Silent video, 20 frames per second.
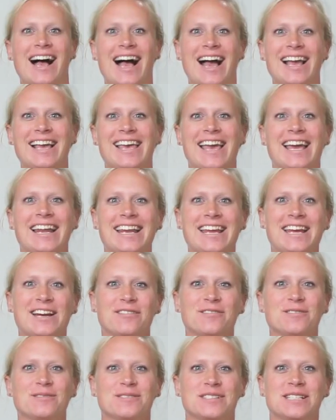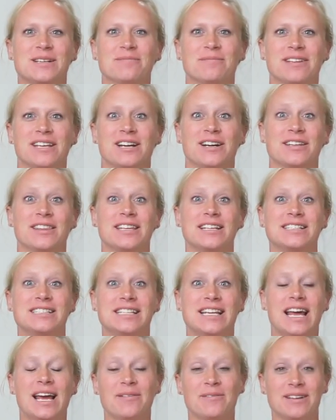Hi, Katie here from Simply Earth, and
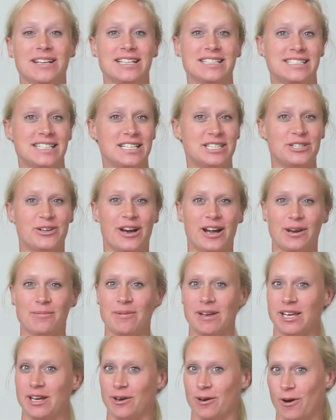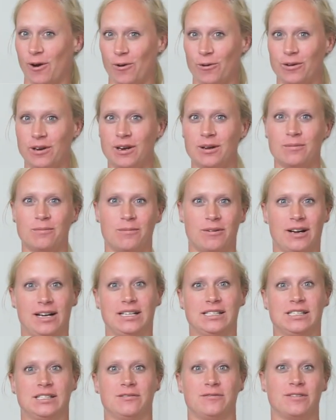today I'm going to teach you how to make your own
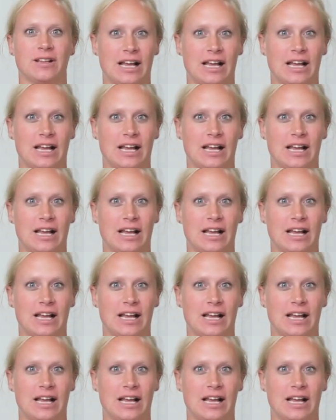pressed